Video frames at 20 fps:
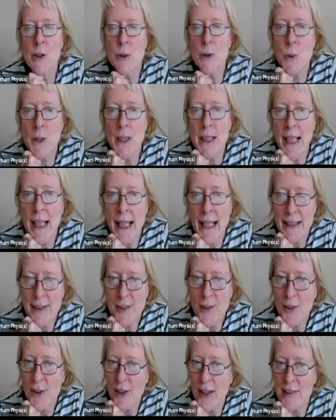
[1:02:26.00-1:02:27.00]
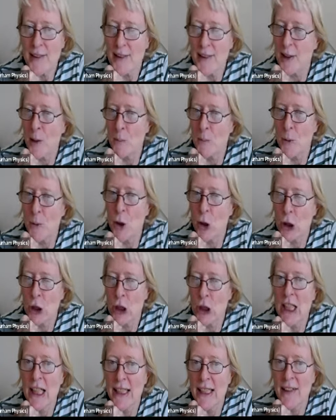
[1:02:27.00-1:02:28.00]
you can set it up to
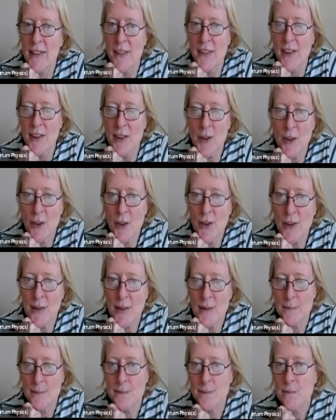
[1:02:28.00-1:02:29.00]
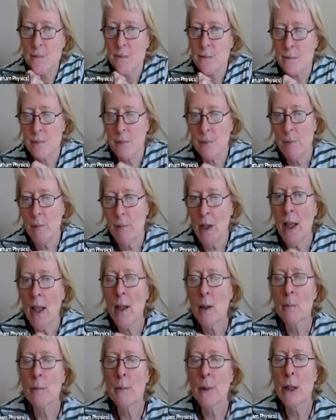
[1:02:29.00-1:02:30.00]
look like this
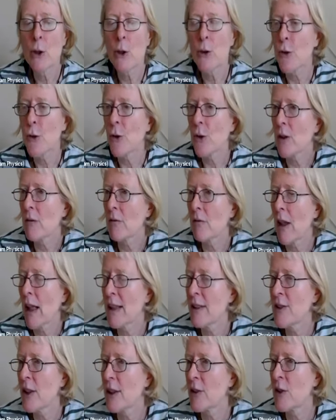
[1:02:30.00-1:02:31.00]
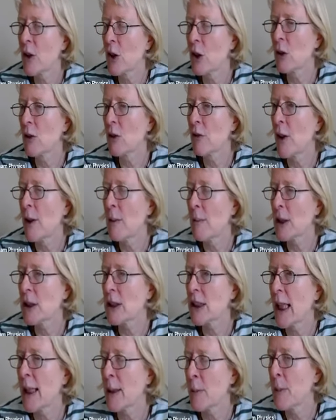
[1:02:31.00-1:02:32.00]
um, because you can write it to look very
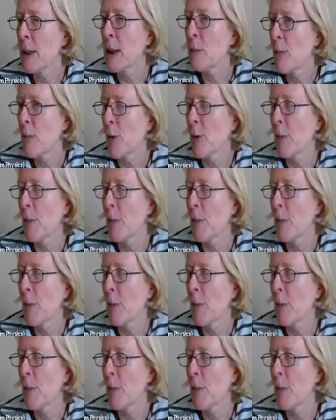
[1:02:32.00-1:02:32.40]
much like beam